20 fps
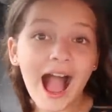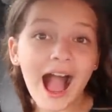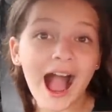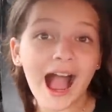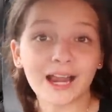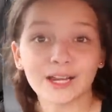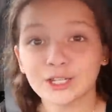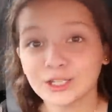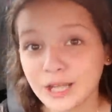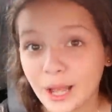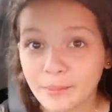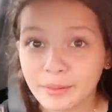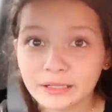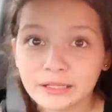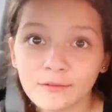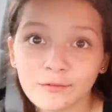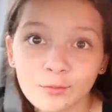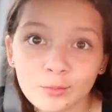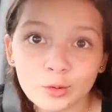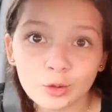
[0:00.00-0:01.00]
I just got picked
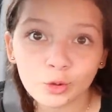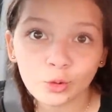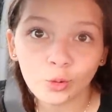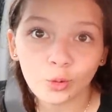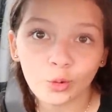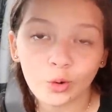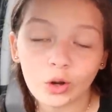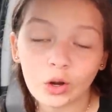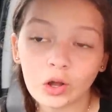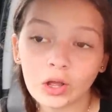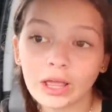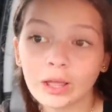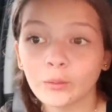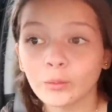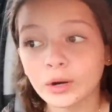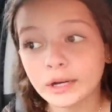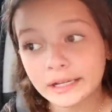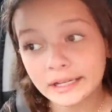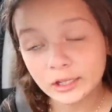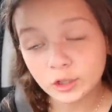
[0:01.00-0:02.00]
up from school and
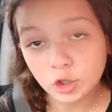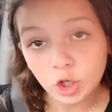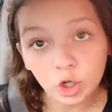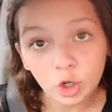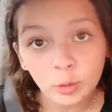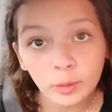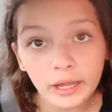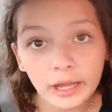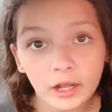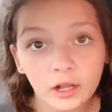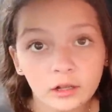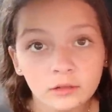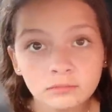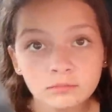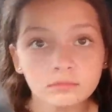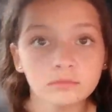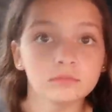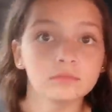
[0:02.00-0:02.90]
we're getting Taco Bell.